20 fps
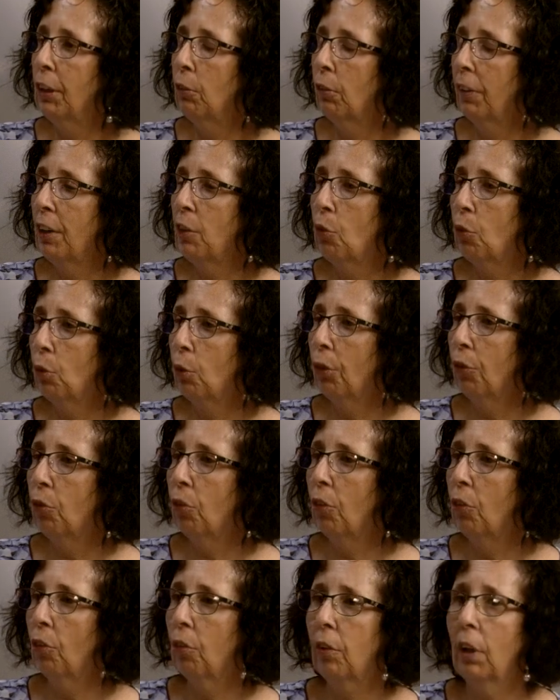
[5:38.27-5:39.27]

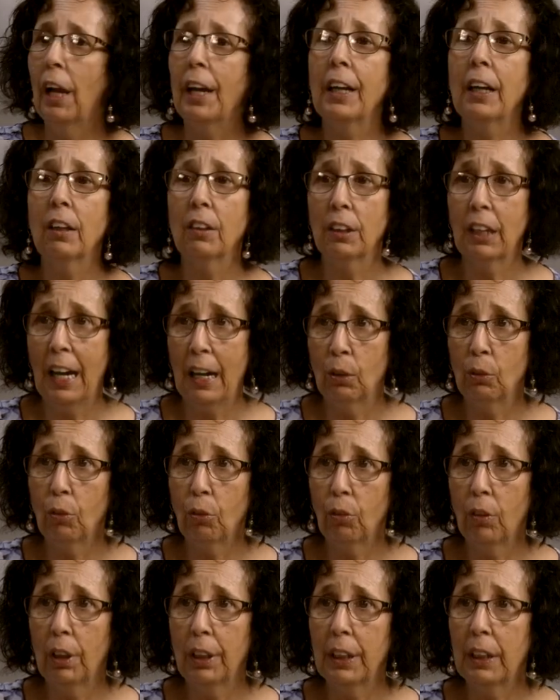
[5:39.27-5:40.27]
resources like
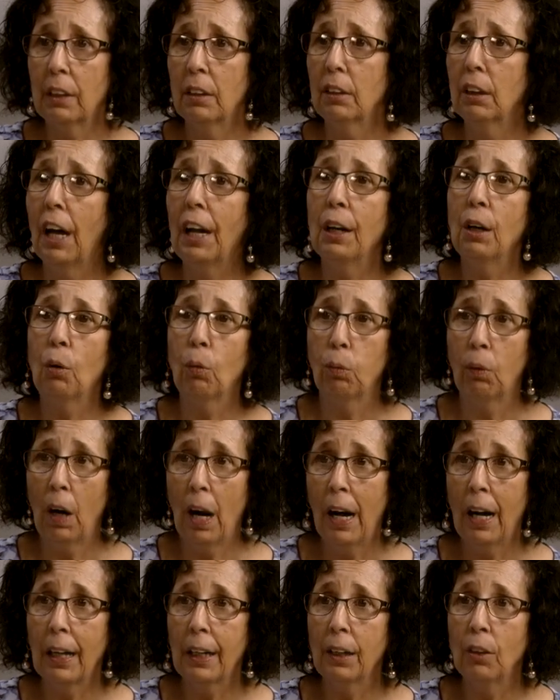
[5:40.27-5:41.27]
counseling, like
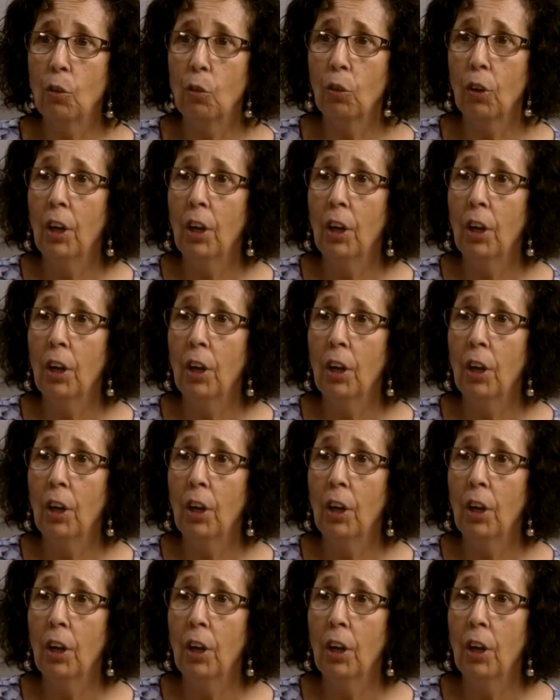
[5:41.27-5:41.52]
rides,